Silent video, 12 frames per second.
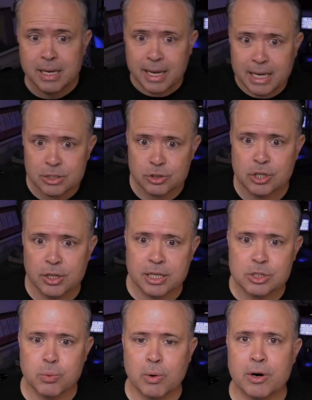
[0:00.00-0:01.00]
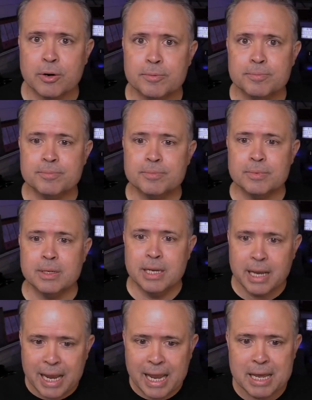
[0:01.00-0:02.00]
into this world
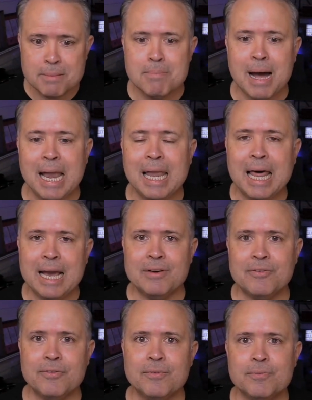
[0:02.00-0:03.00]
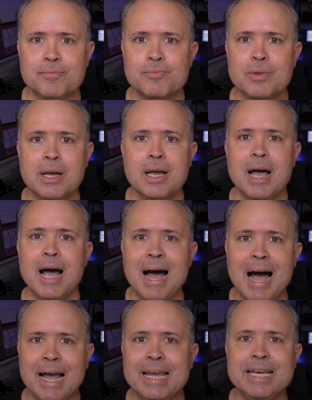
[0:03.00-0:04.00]
in my life.
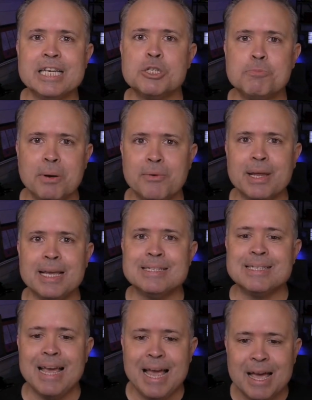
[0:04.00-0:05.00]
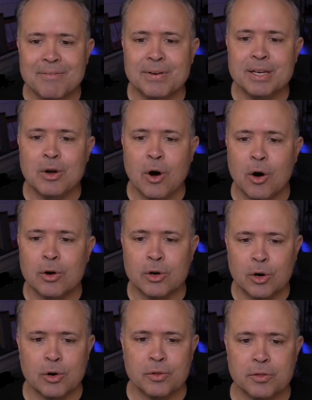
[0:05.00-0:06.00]
I experience heaven on
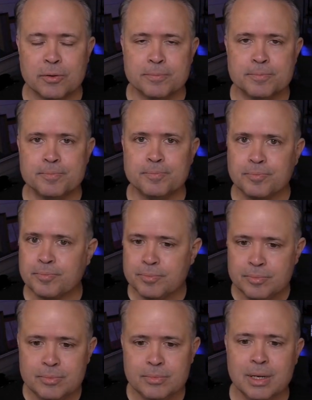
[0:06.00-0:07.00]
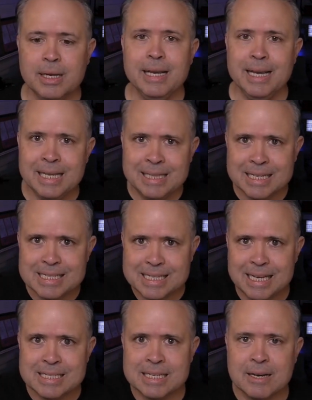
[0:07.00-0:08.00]
earth. In this
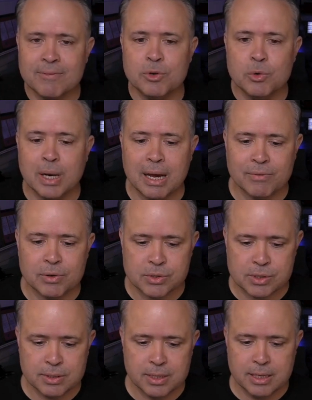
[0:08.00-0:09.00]
season of new levels,